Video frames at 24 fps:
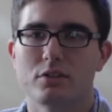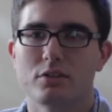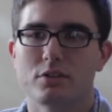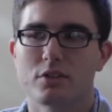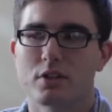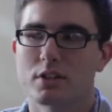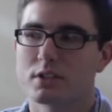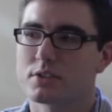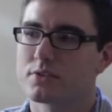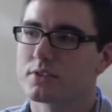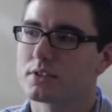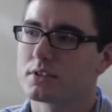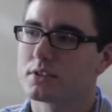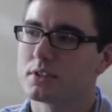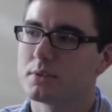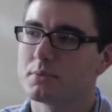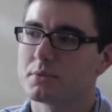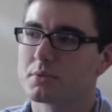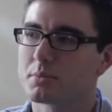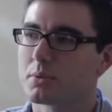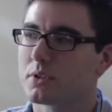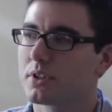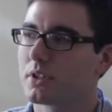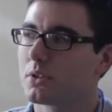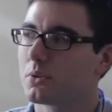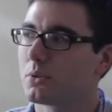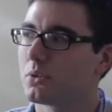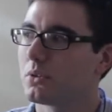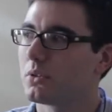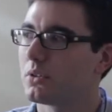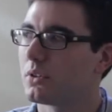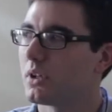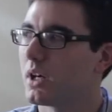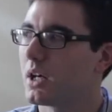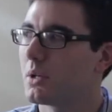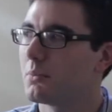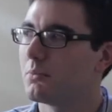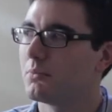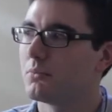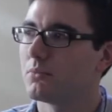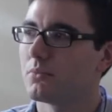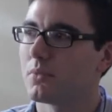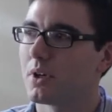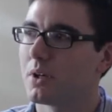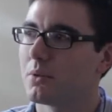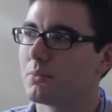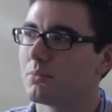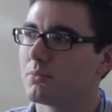CrossFit seems pretty cool.
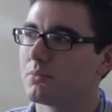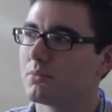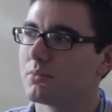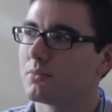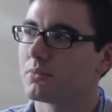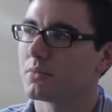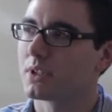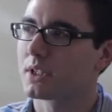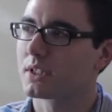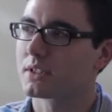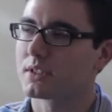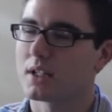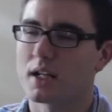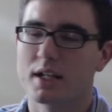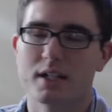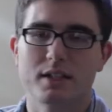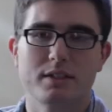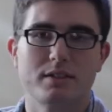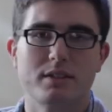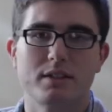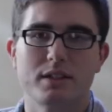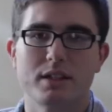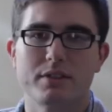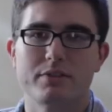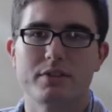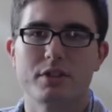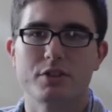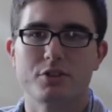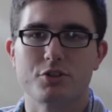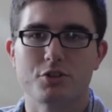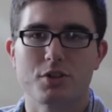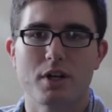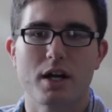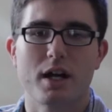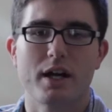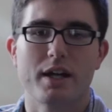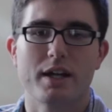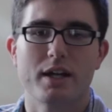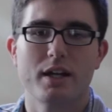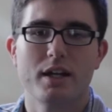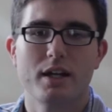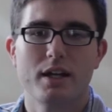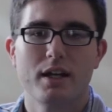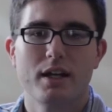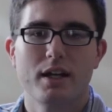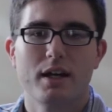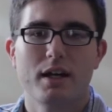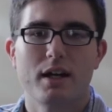I'm, I'm excited to give it a try.
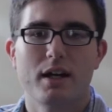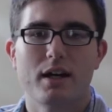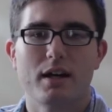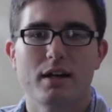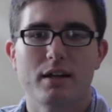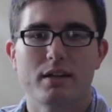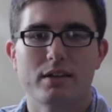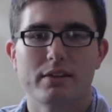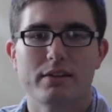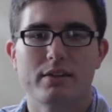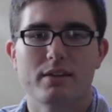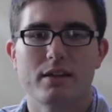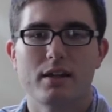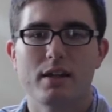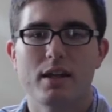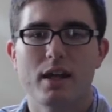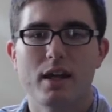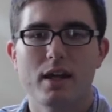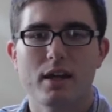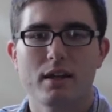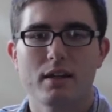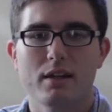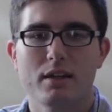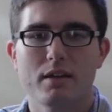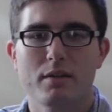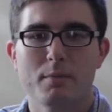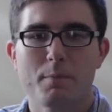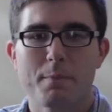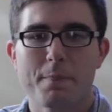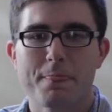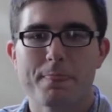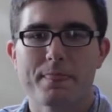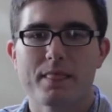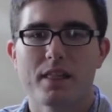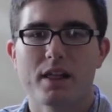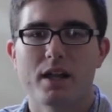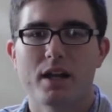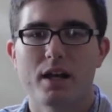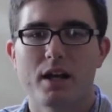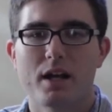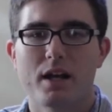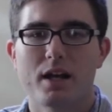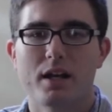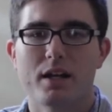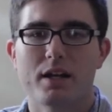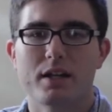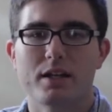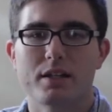Uh, today,
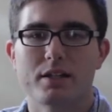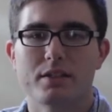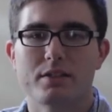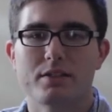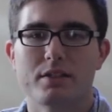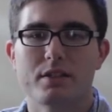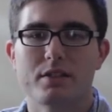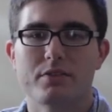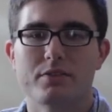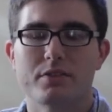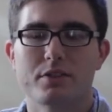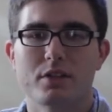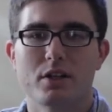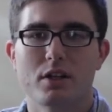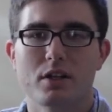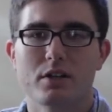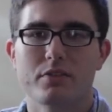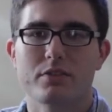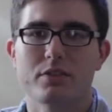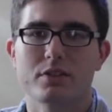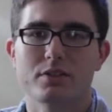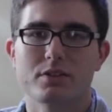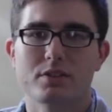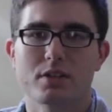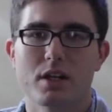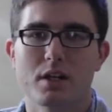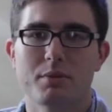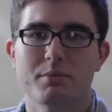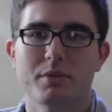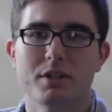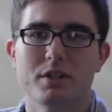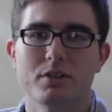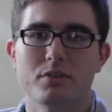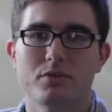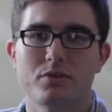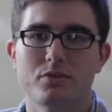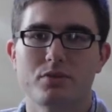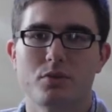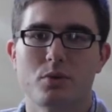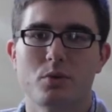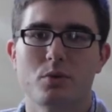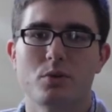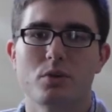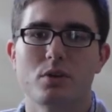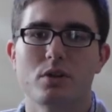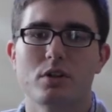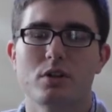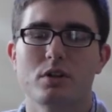I did a photography assignment
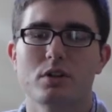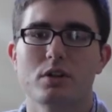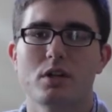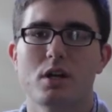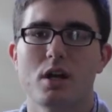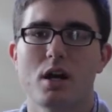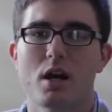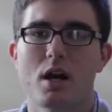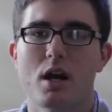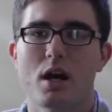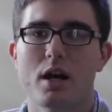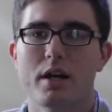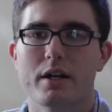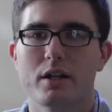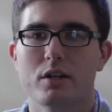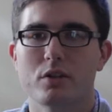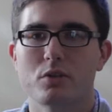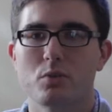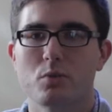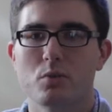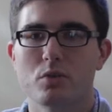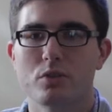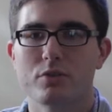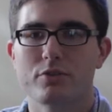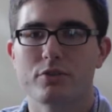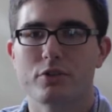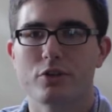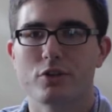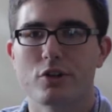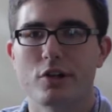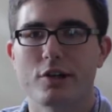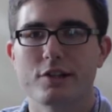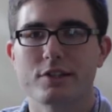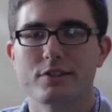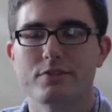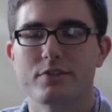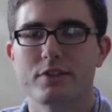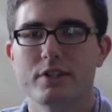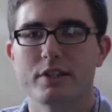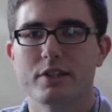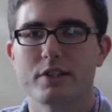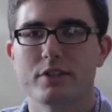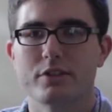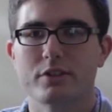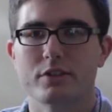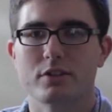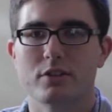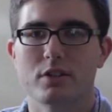for Iron Wolf CrossFit
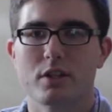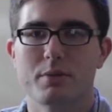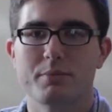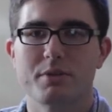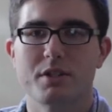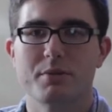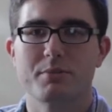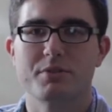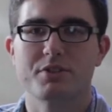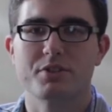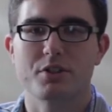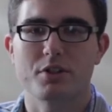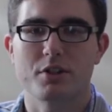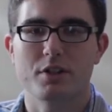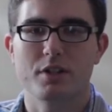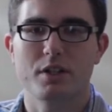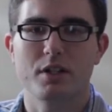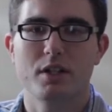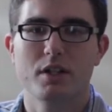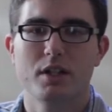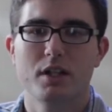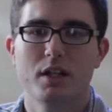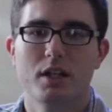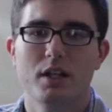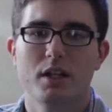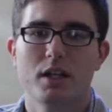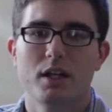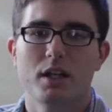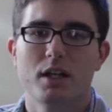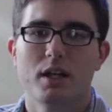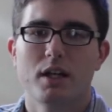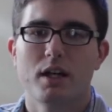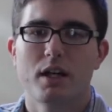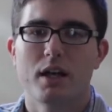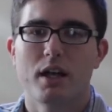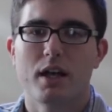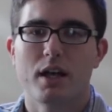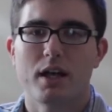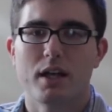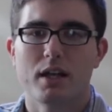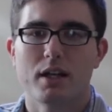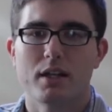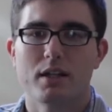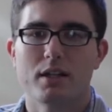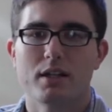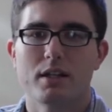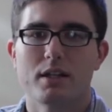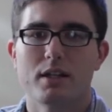here in Columbia, Missouri,
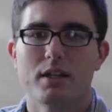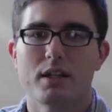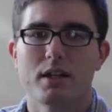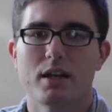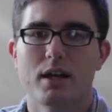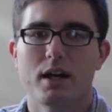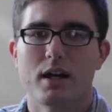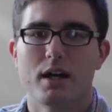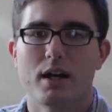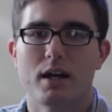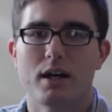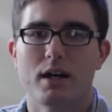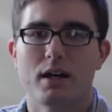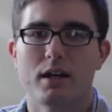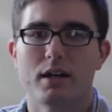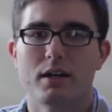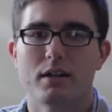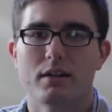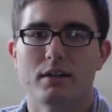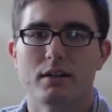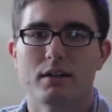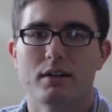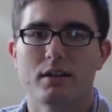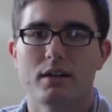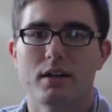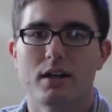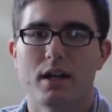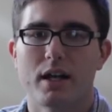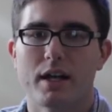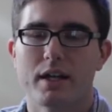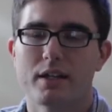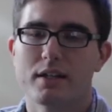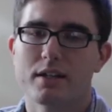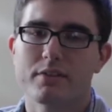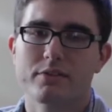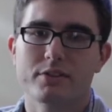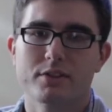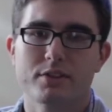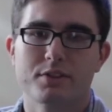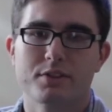and uh, I had never